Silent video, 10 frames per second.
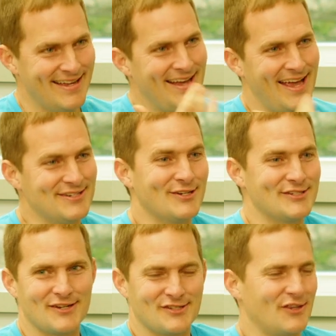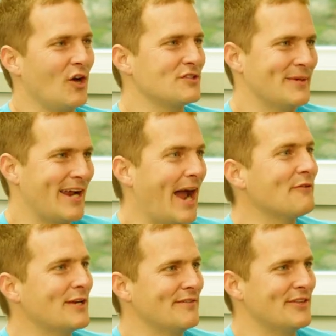Yeah. And turns out, so the ultimate
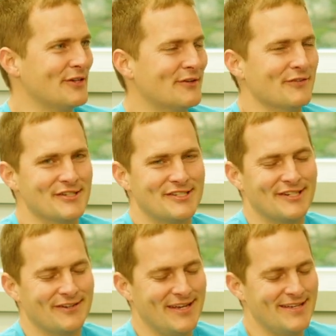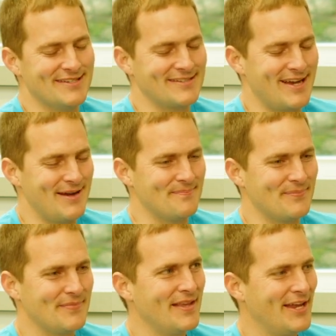irony yeah. of the universe, you know, is um, I
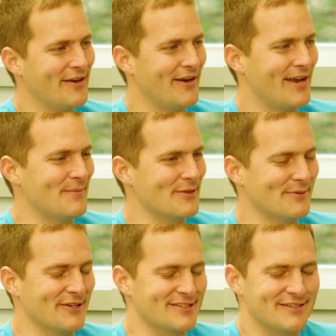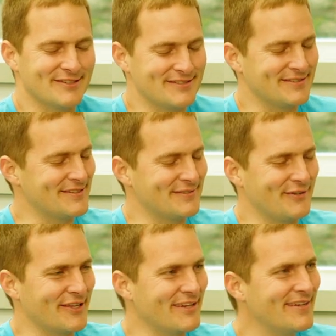love it. Here I am with a book, so right. it's it's
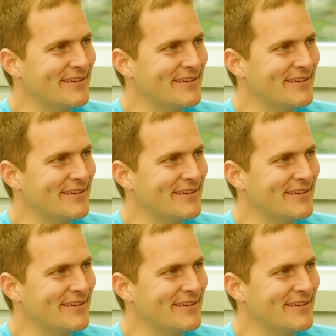funny.